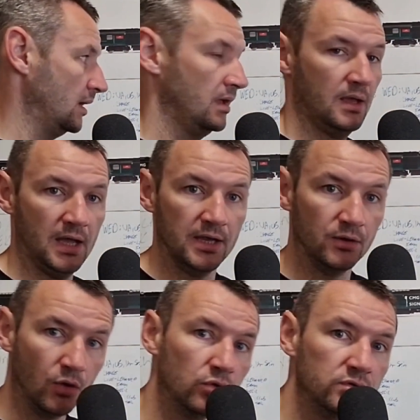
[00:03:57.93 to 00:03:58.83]
And
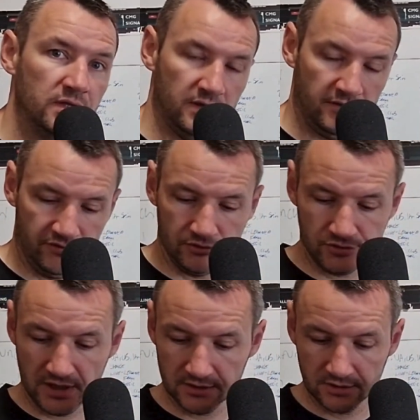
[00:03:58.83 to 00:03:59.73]
only if your track
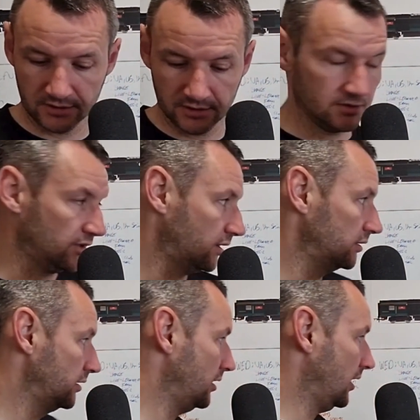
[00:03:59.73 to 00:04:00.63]
circuits are
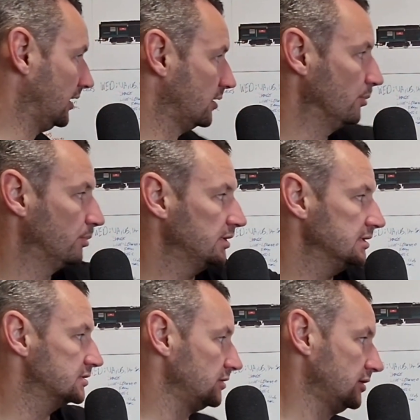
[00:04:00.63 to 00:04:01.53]
a complete
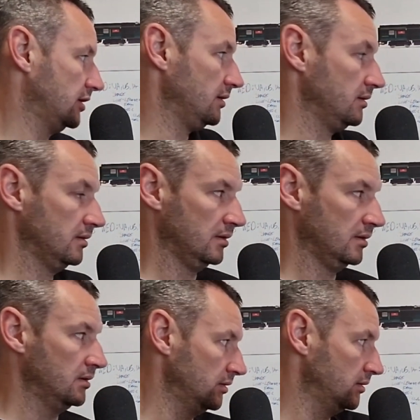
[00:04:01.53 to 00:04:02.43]
circuit,
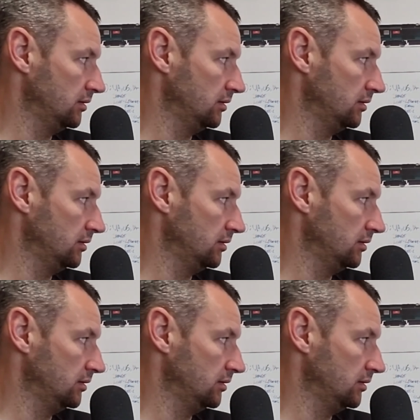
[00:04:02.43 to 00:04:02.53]
that